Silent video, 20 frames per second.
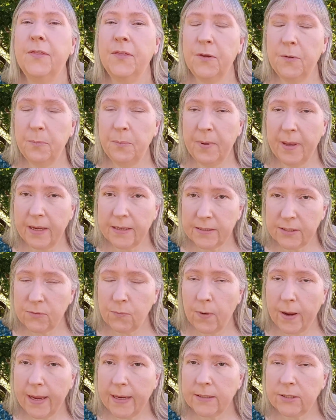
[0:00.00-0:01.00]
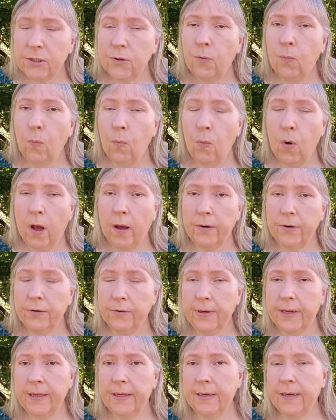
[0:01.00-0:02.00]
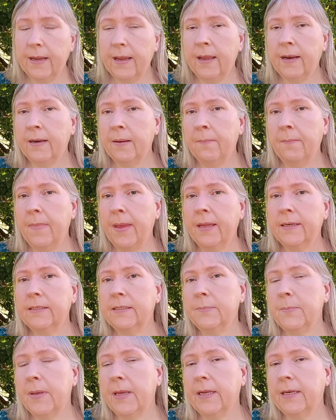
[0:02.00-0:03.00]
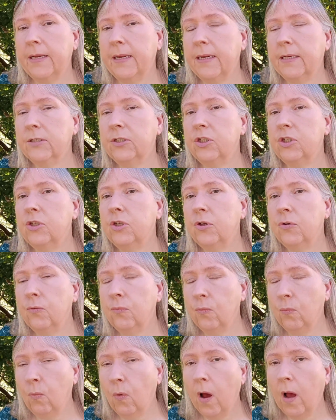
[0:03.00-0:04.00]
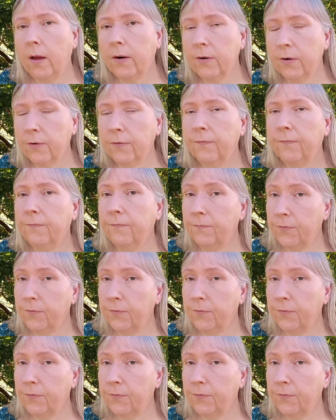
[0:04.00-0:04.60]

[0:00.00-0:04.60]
The best way to water in an amendment is to water